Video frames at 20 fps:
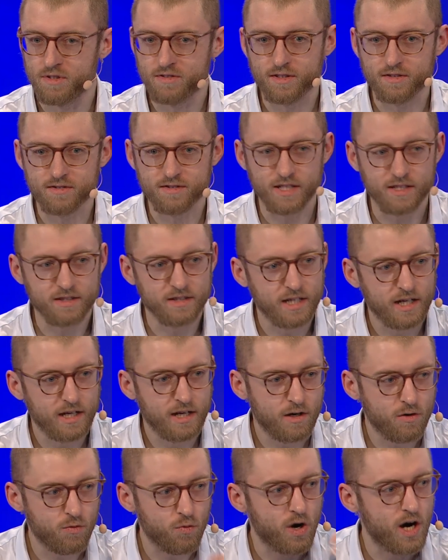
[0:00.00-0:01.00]
missing things,
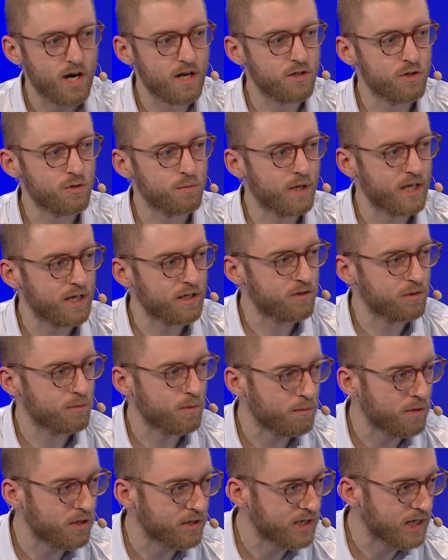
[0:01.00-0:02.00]
while humans at the
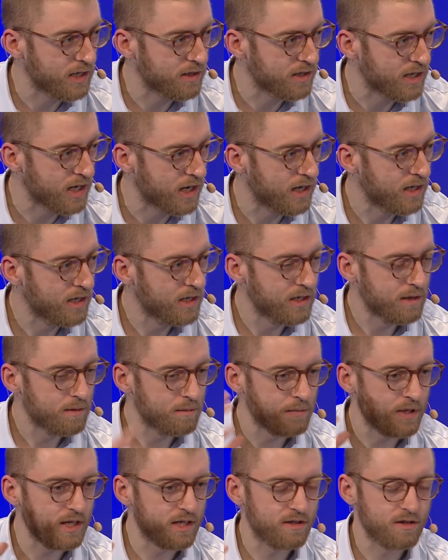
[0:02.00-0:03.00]
moment can
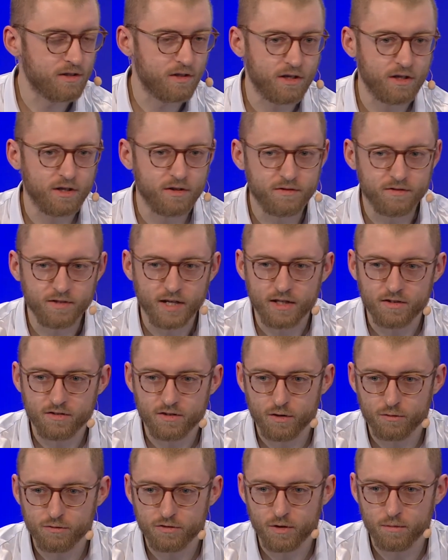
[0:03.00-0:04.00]
make
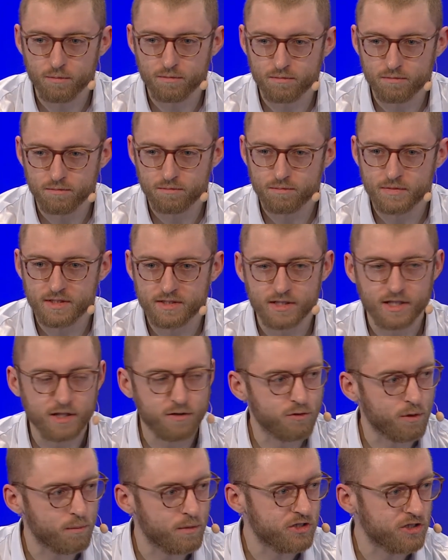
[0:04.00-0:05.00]
sense of some missing
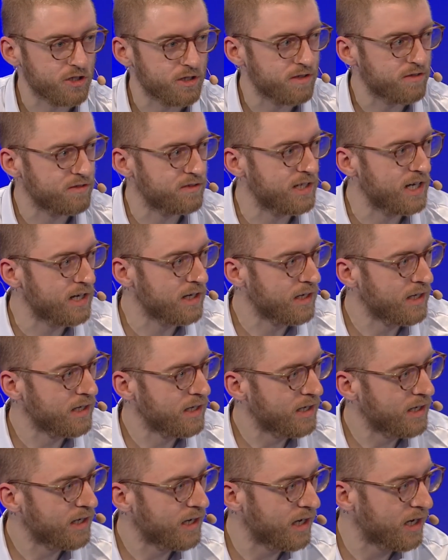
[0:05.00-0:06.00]
information and still
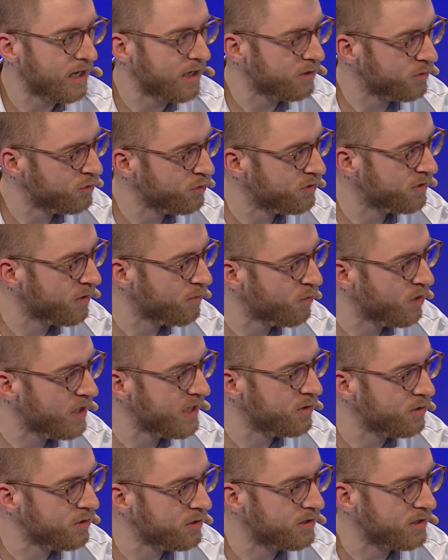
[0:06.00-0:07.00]
do some
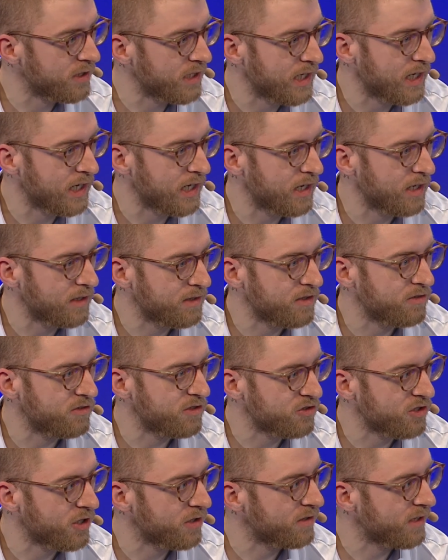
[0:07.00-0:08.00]
really good
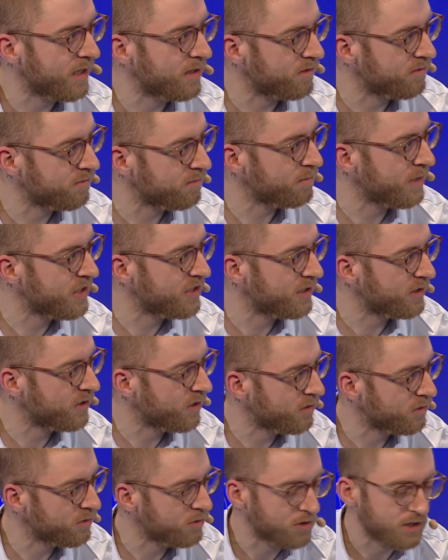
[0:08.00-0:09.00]
decisions that machine
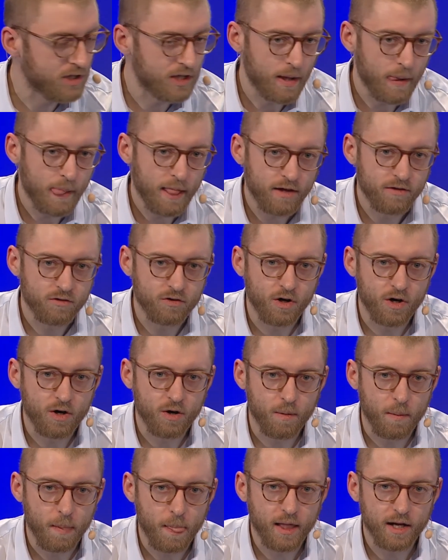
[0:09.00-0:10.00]
can't do.
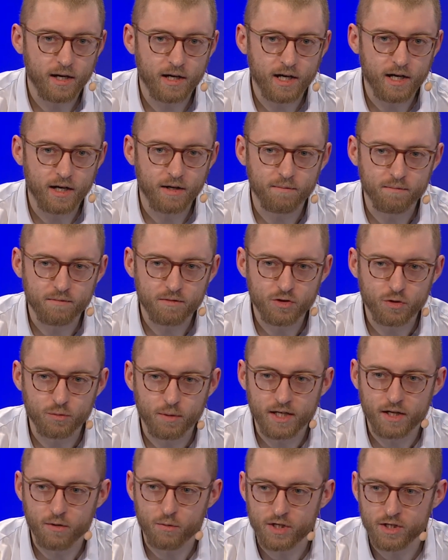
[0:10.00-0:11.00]
So
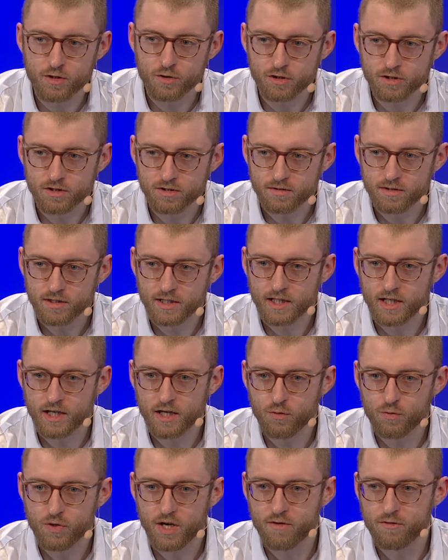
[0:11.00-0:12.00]
humans are really good.
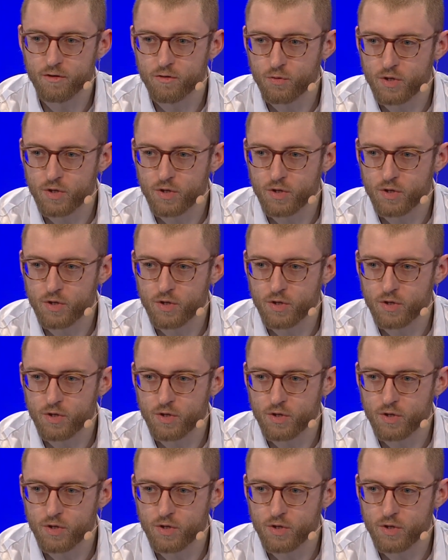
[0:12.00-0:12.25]
We have a